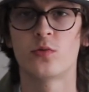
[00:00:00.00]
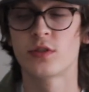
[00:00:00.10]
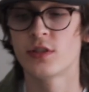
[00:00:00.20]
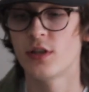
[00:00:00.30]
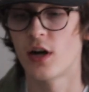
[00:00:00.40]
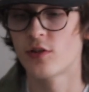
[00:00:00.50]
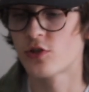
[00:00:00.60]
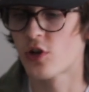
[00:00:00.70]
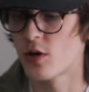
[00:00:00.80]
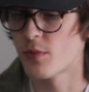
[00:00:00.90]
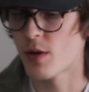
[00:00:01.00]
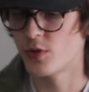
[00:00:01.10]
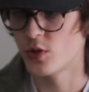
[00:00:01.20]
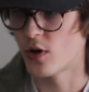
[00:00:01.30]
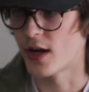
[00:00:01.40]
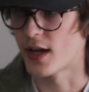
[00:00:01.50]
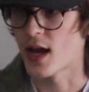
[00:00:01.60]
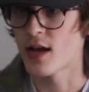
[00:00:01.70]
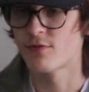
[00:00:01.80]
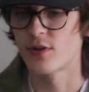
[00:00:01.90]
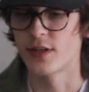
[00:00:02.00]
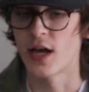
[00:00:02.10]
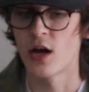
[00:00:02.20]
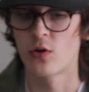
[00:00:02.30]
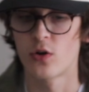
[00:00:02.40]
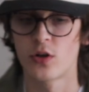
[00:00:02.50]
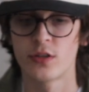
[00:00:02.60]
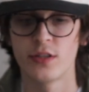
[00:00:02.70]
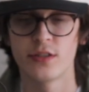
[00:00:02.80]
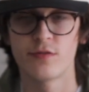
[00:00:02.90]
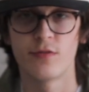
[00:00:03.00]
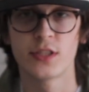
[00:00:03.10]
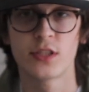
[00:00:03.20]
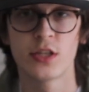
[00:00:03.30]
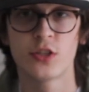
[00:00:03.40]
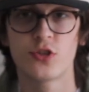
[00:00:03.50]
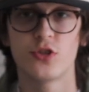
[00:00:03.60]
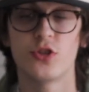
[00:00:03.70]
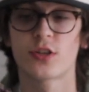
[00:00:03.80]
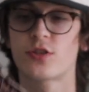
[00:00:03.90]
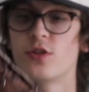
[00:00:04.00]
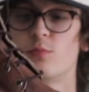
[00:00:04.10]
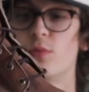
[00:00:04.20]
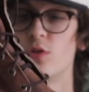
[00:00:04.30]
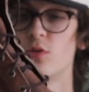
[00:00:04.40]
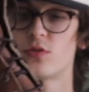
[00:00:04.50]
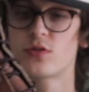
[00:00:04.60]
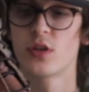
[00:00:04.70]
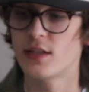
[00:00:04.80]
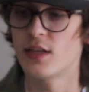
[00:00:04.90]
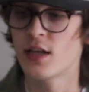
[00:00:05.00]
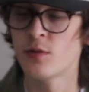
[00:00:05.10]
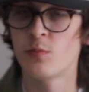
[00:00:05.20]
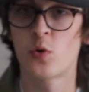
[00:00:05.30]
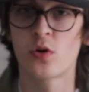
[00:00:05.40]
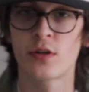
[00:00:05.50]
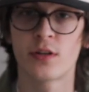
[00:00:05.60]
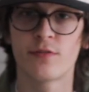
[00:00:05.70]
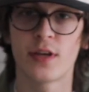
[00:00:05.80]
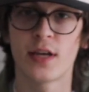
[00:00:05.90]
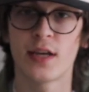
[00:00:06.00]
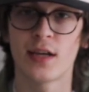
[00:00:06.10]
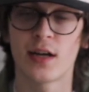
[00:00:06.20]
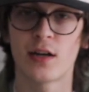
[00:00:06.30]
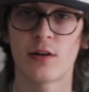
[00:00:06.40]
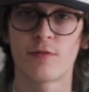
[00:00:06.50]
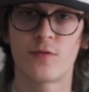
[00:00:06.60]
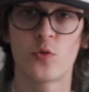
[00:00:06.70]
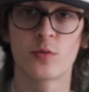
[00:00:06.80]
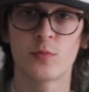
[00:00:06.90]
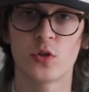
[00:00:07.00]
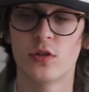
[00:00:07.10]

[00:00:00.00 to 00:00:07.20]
only other combat boot I have right now are these vintage Justin boots. Again, more of a formal